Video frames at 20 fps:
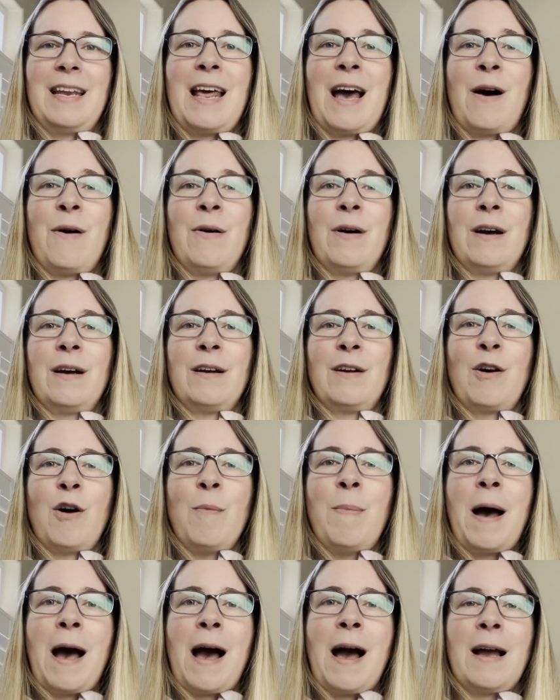Now,
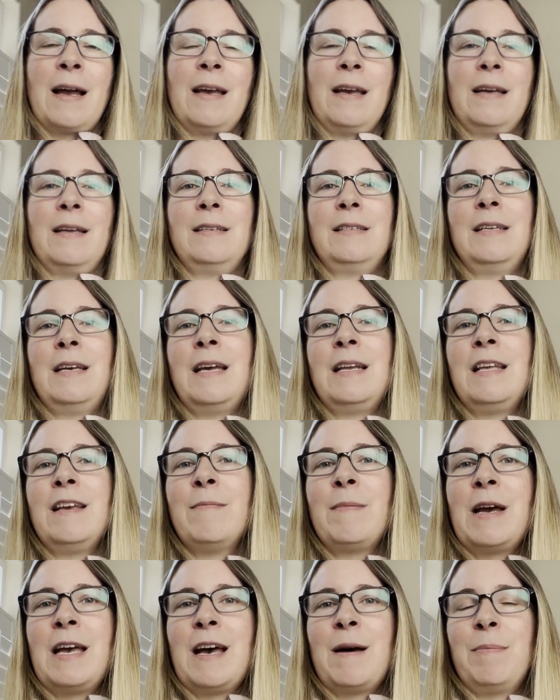go back to any
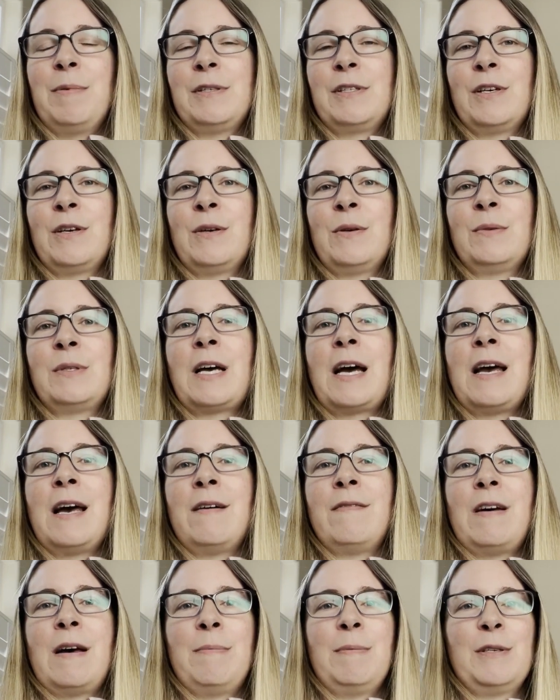of my episodes. I
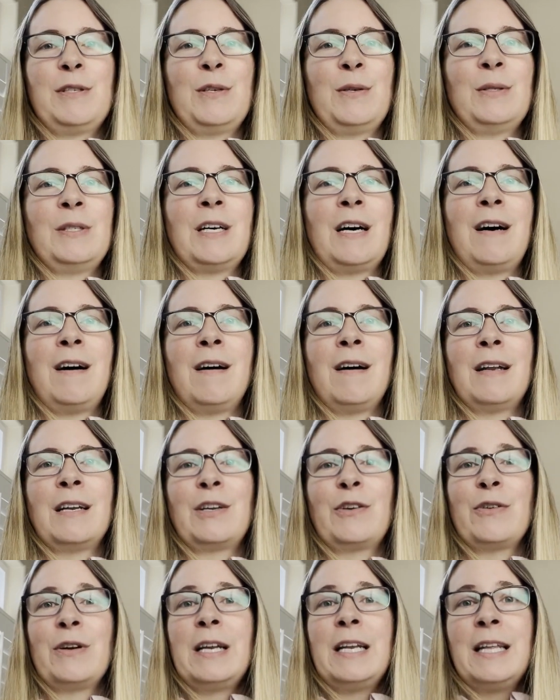have episodes
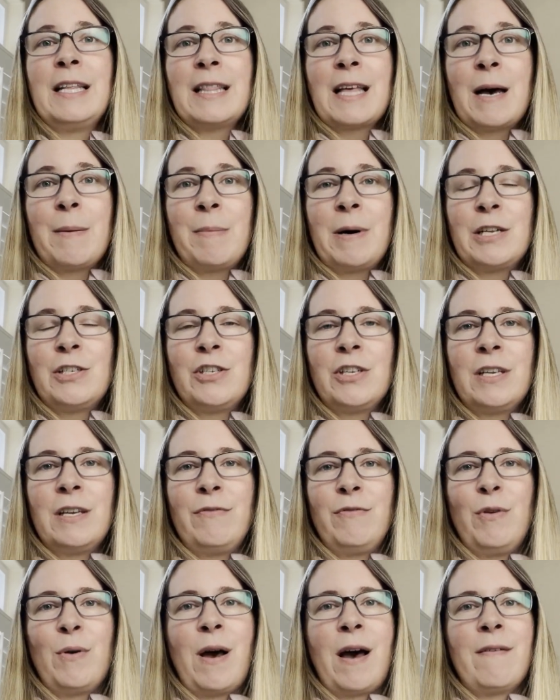on creating that budget
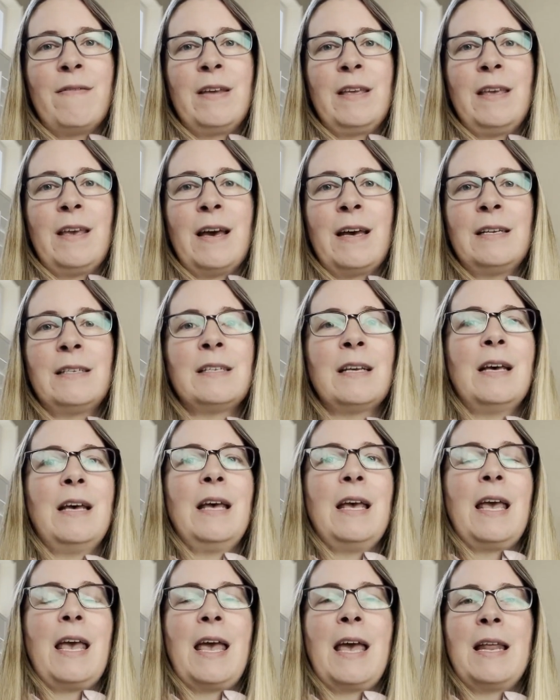if you haven't yet,
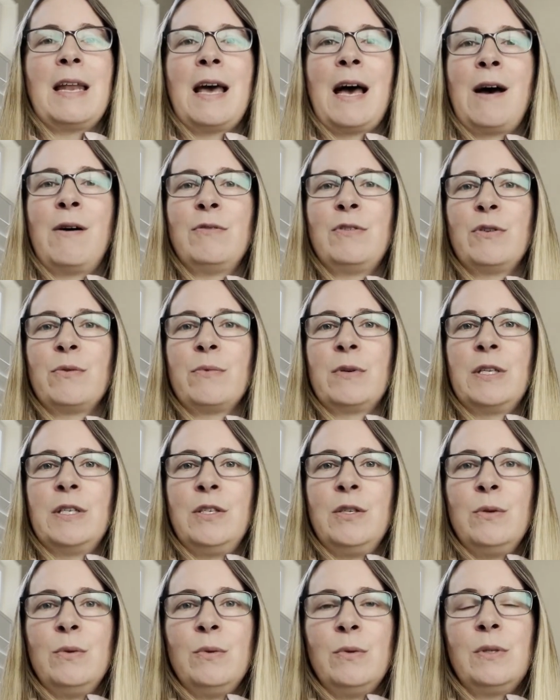and how to
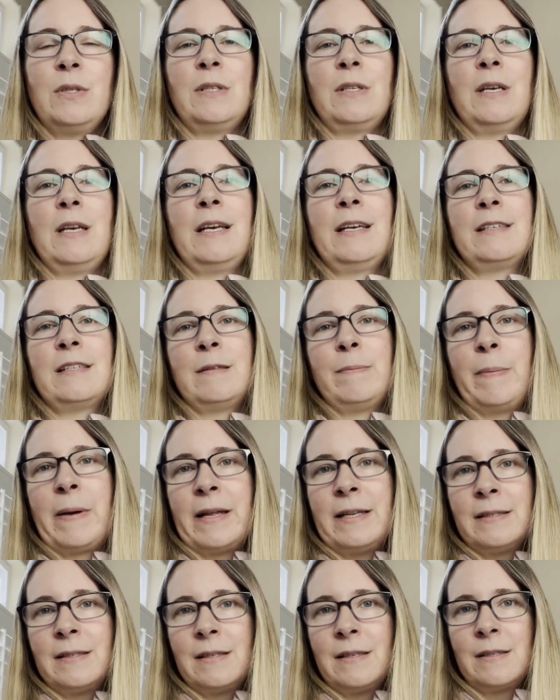reduce
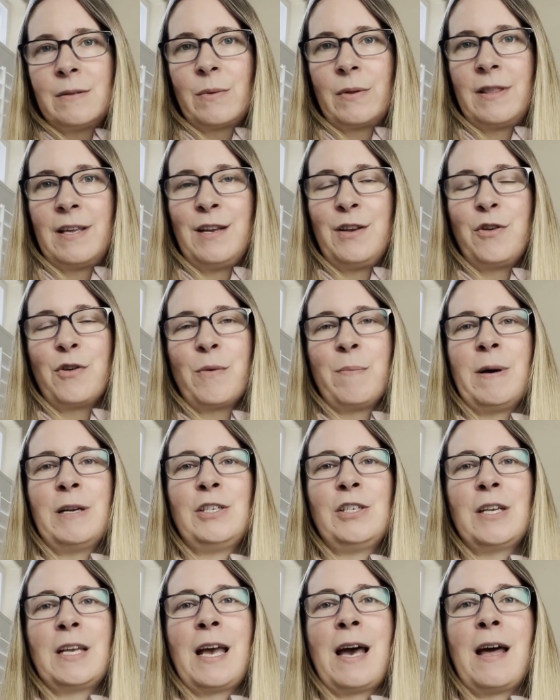expenses within your
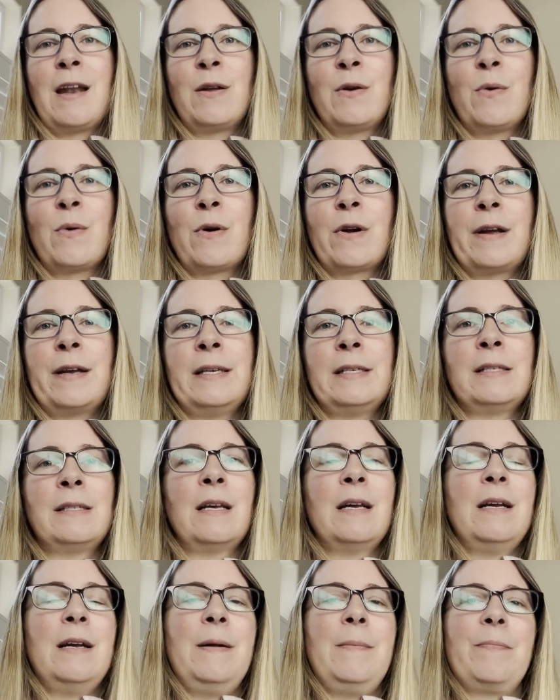budget categories.